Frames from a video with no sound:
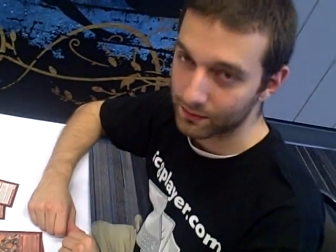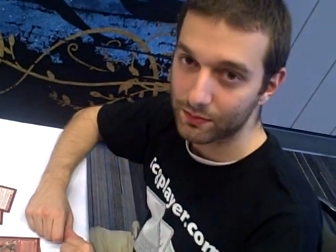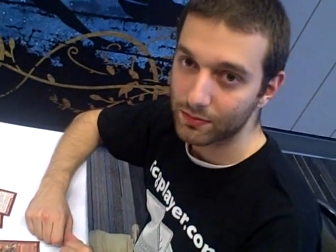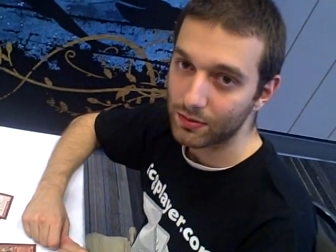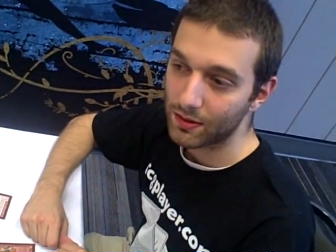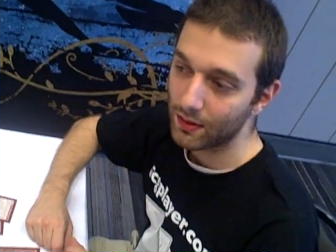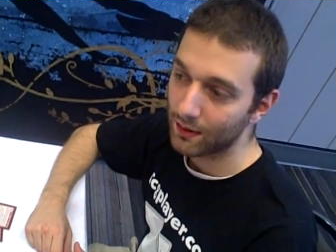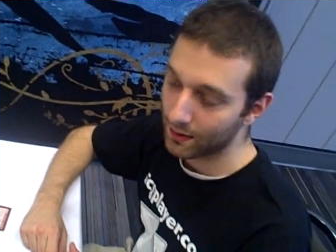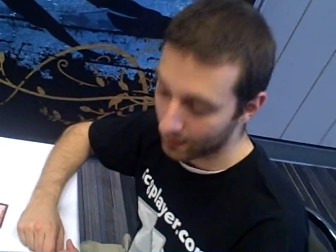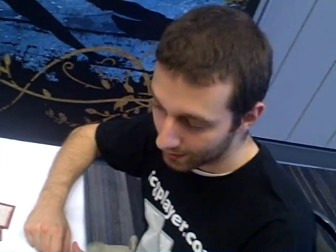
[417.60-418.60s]
off fairly
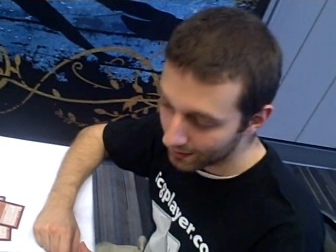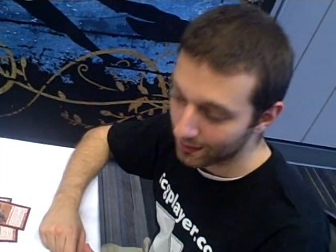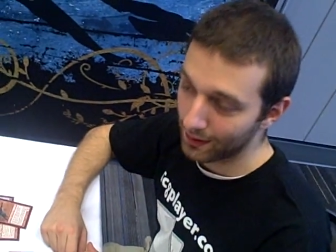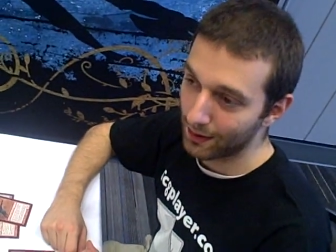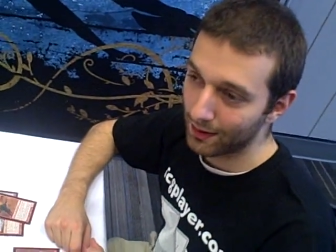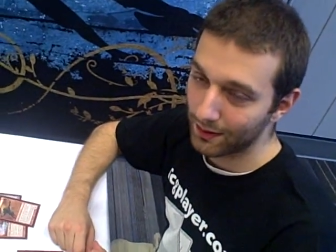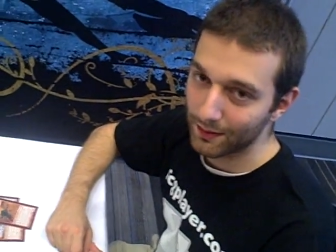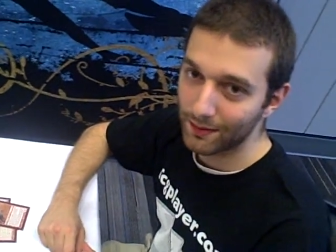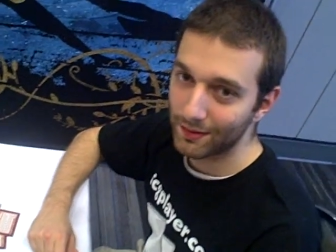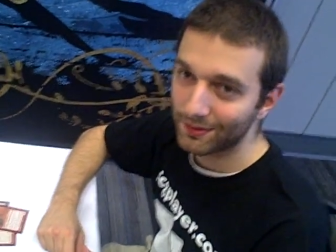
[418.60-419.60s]
well for you. If it weren't
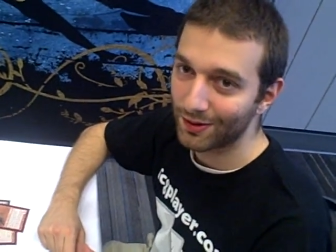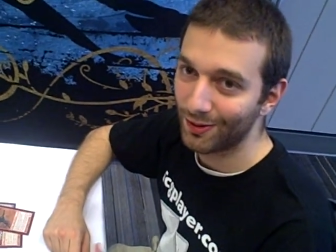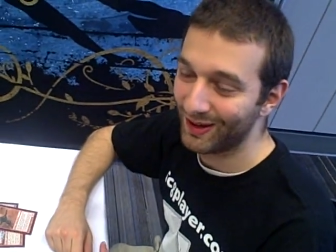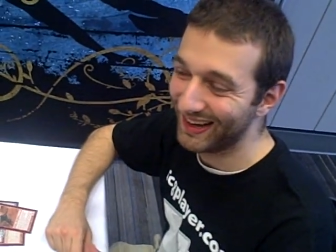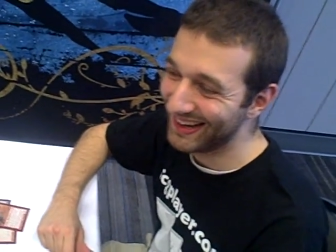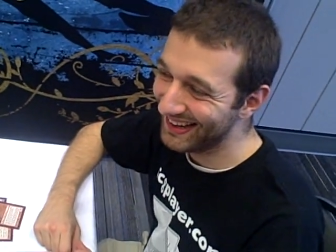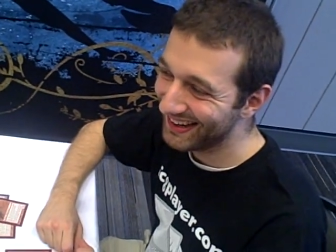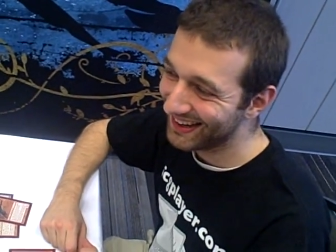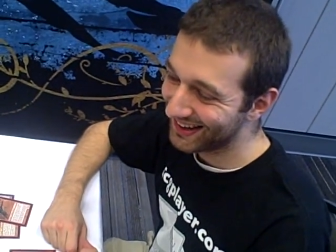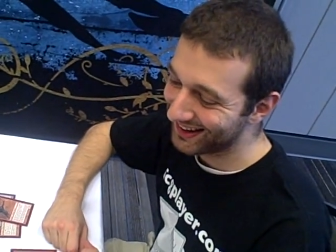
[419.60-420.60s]
for
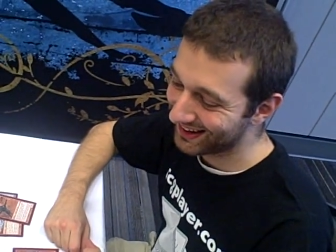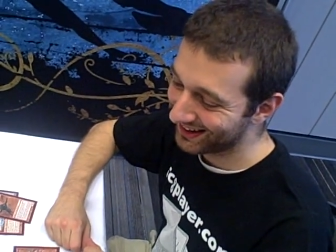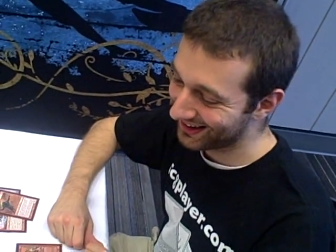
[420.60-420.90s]
an